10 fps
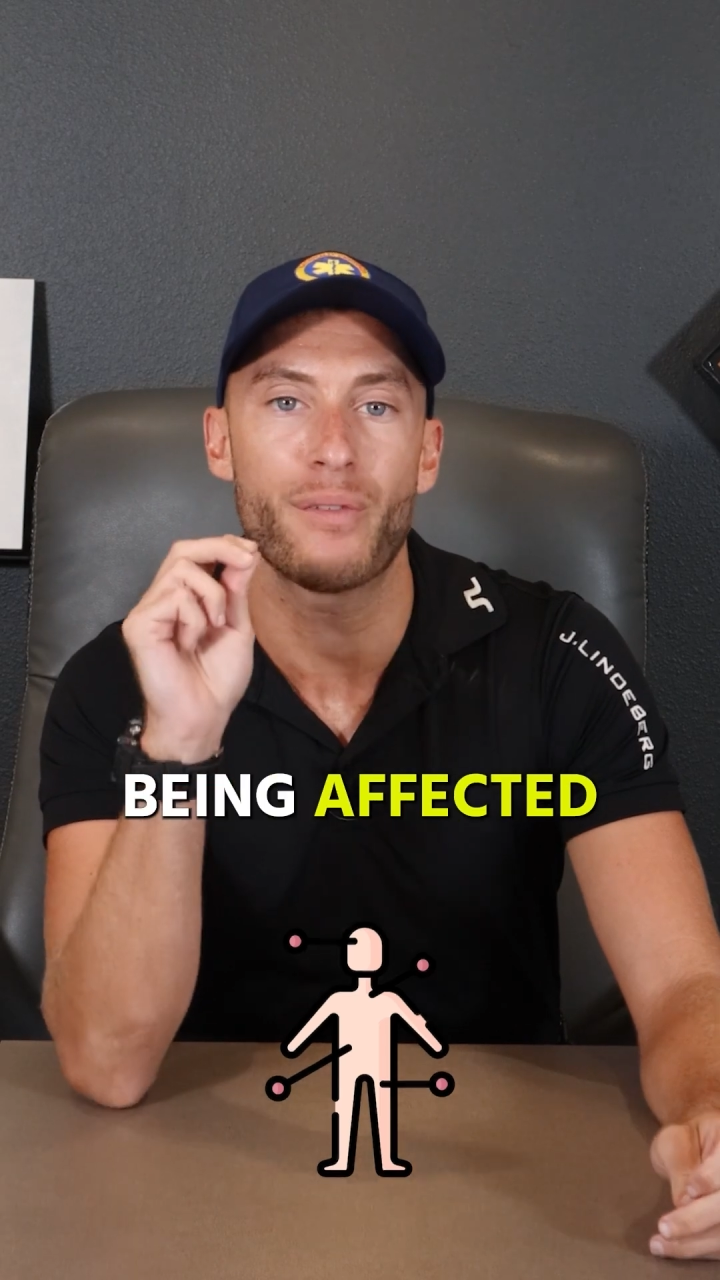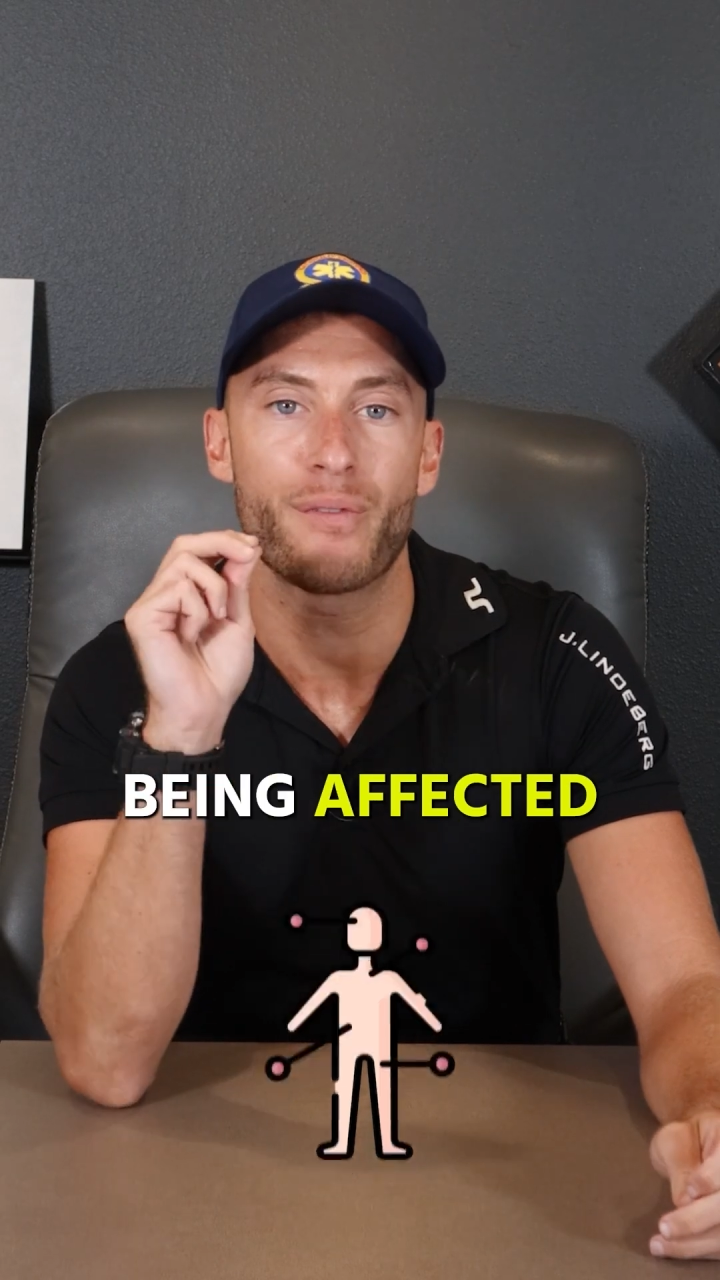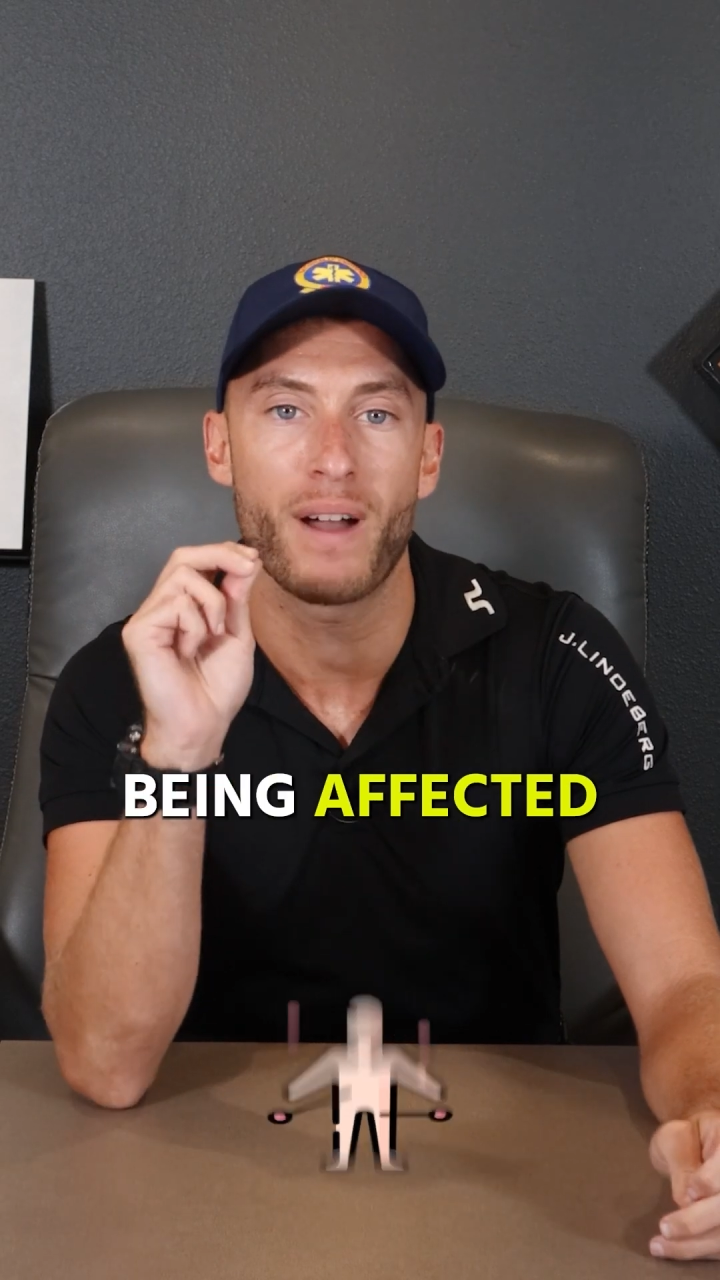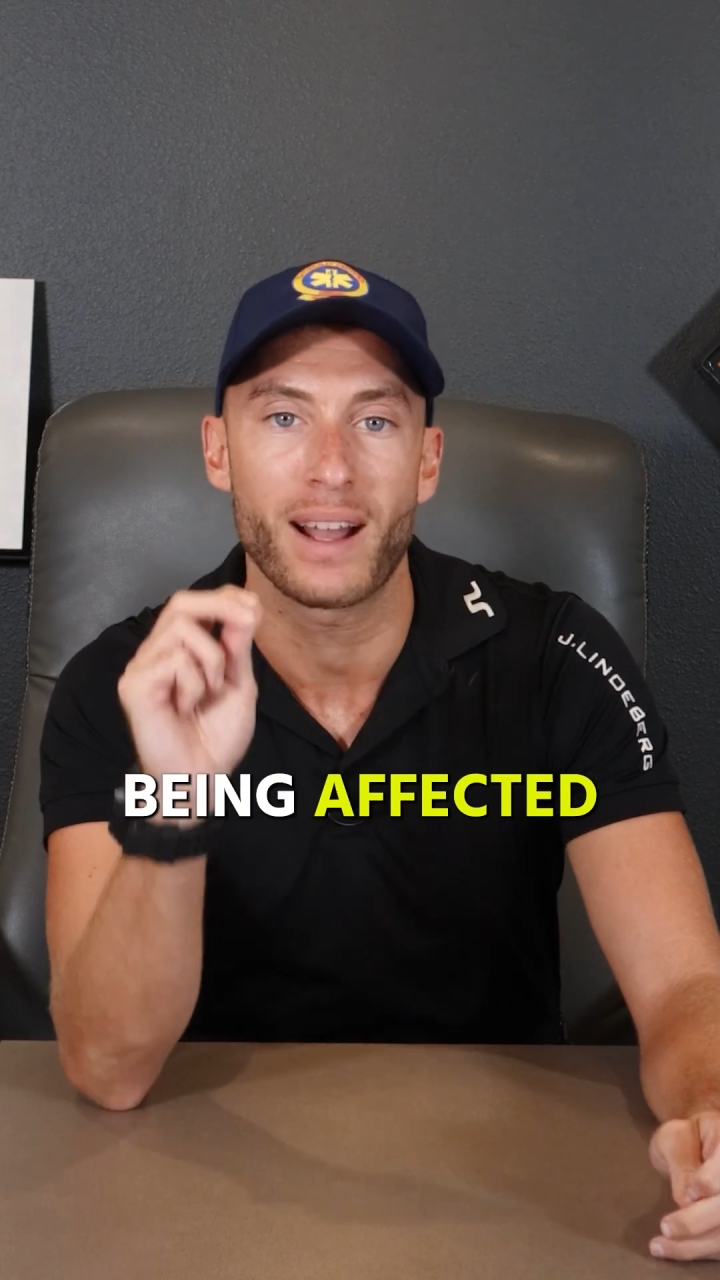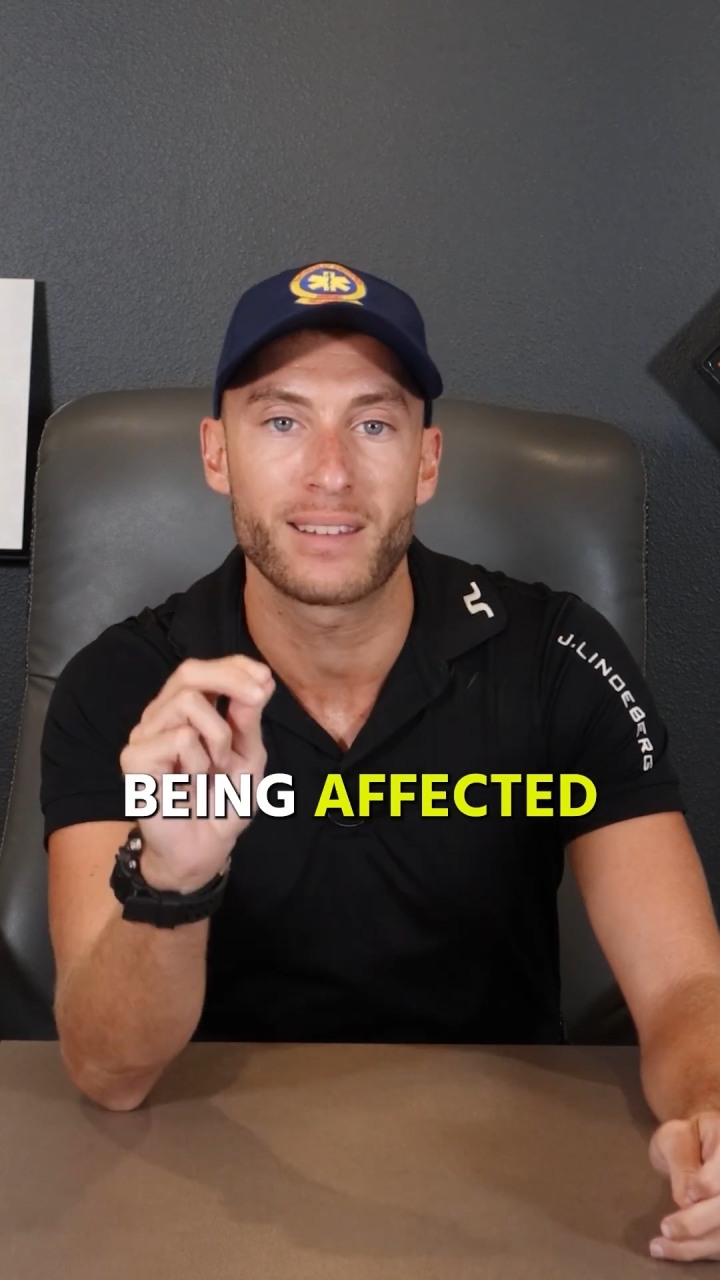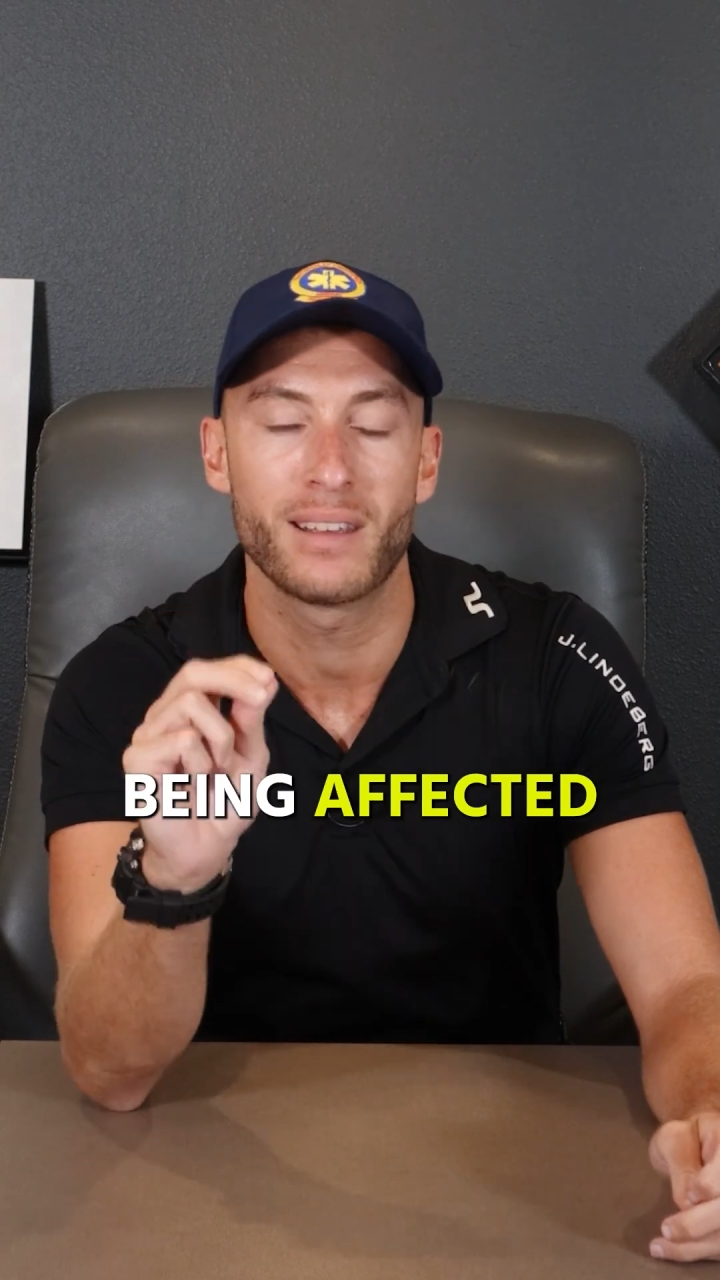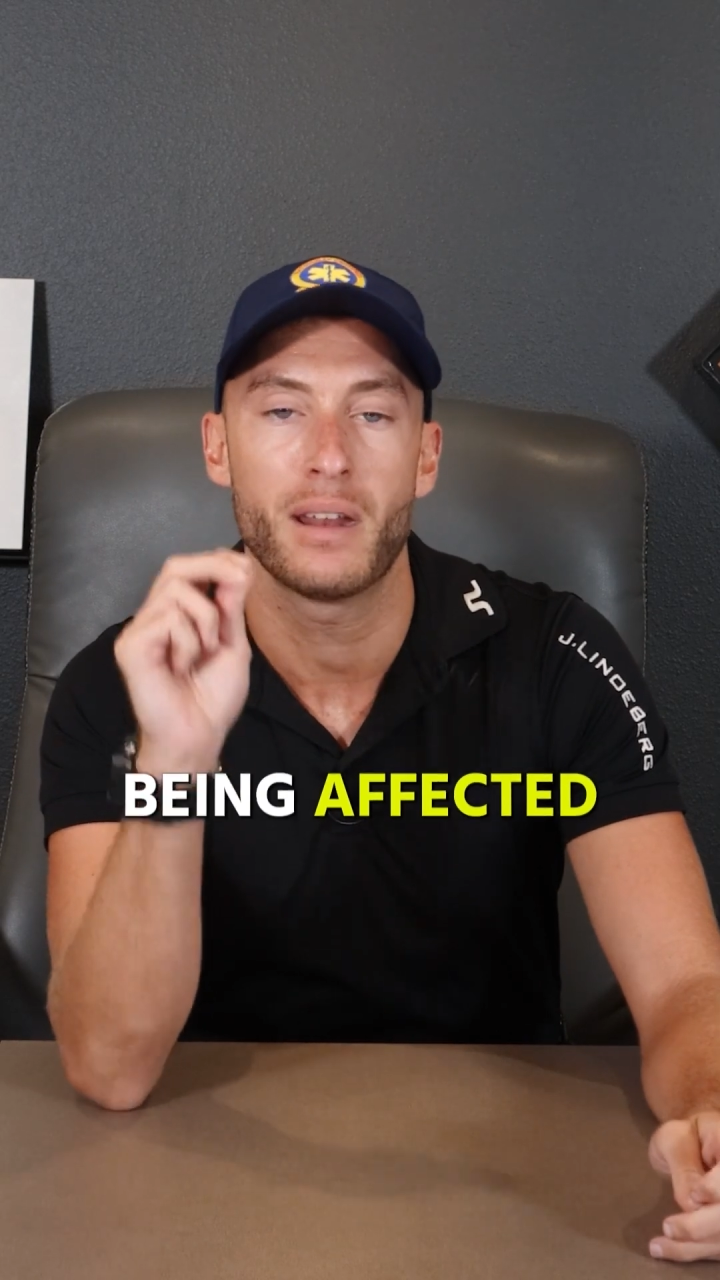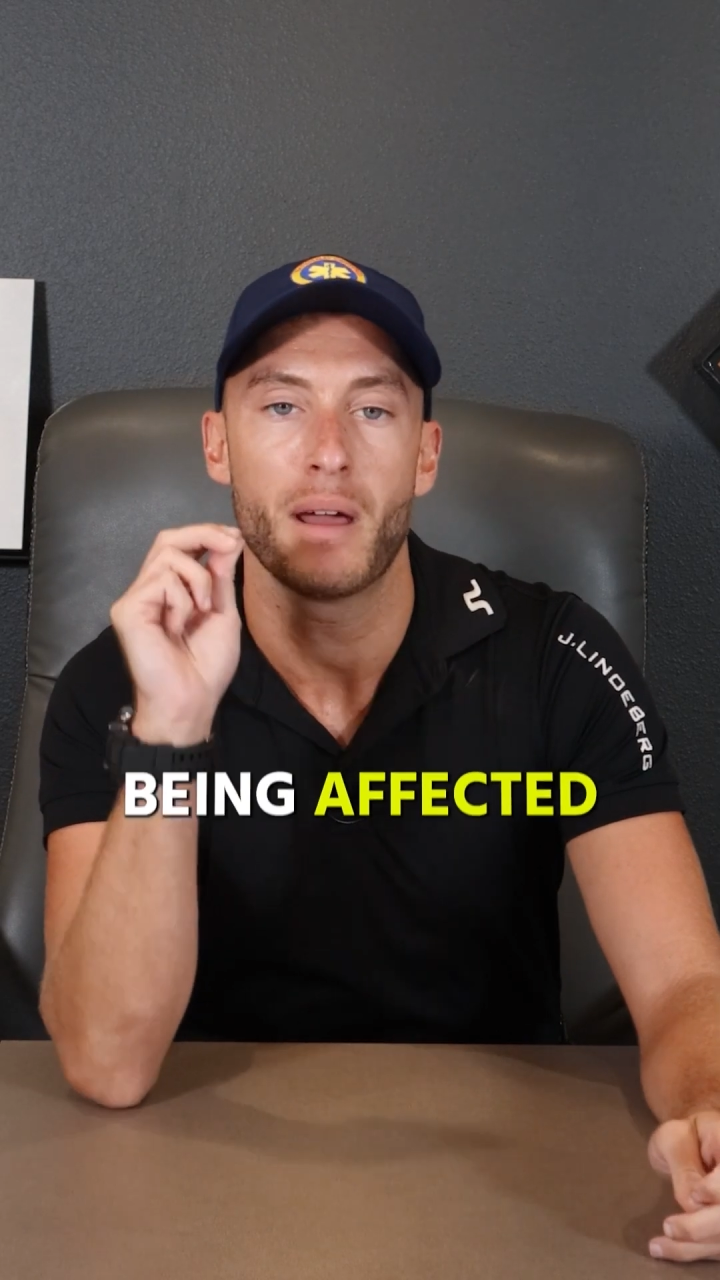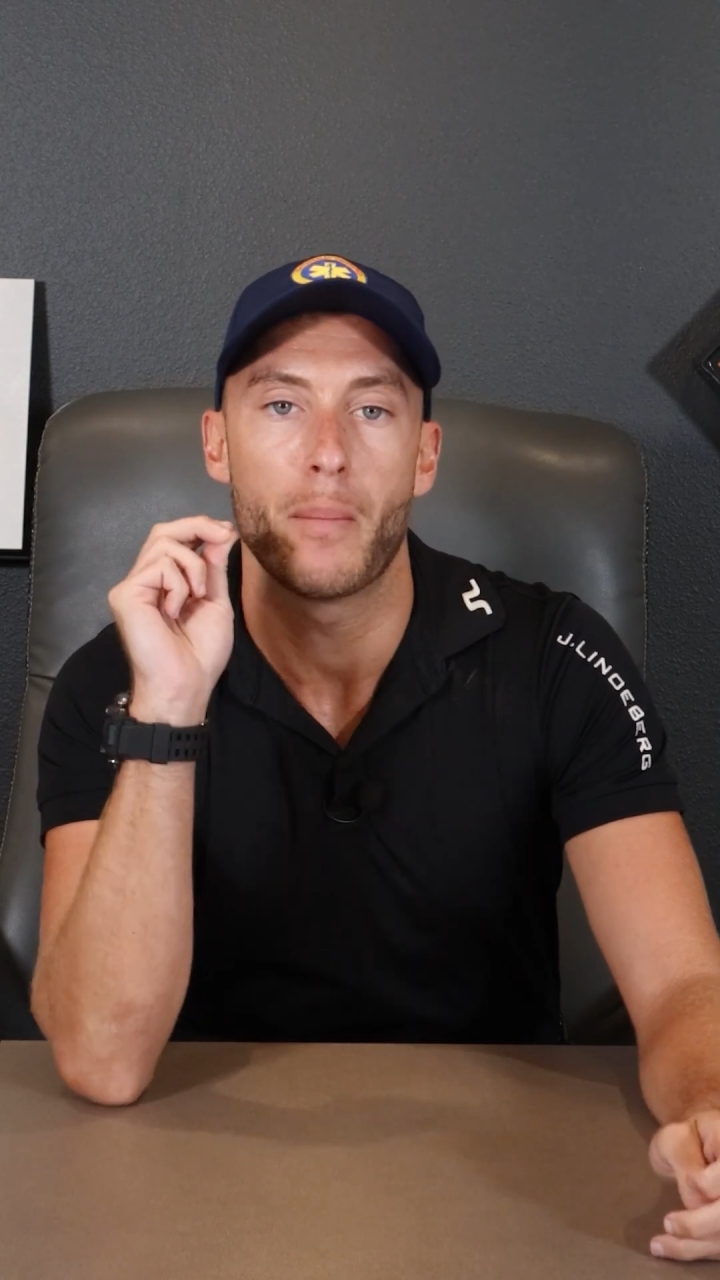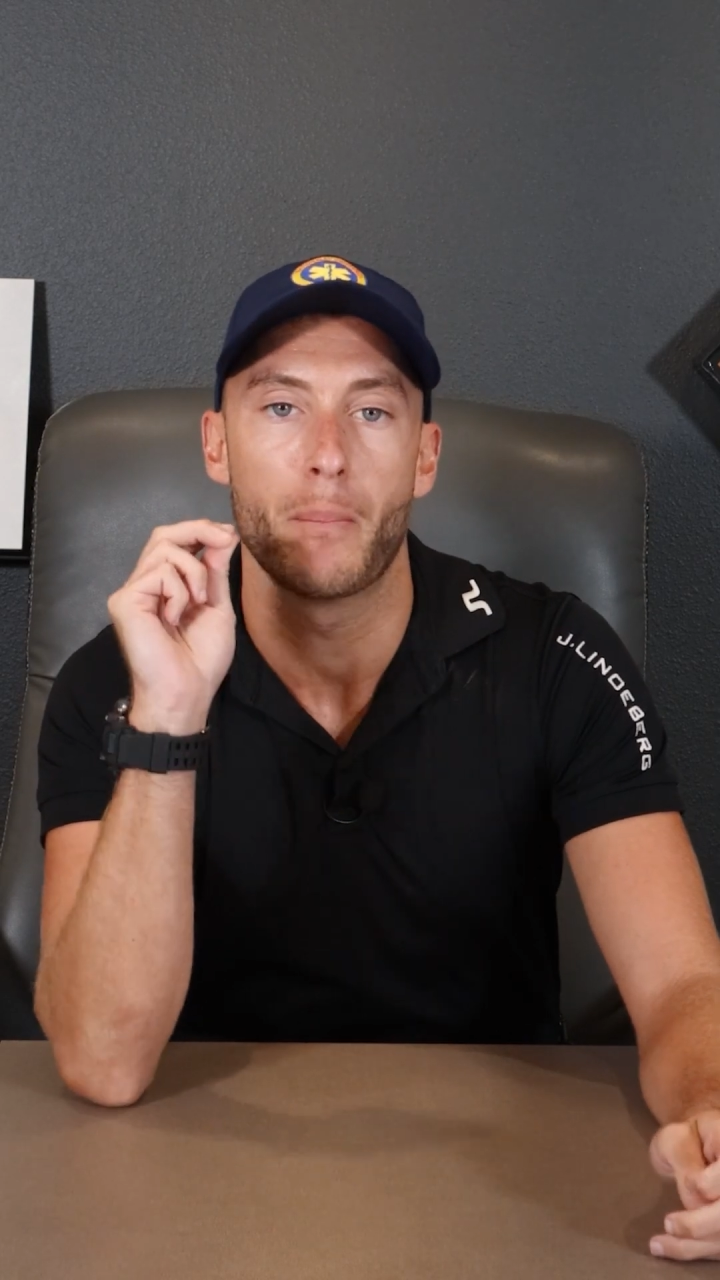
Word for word: affected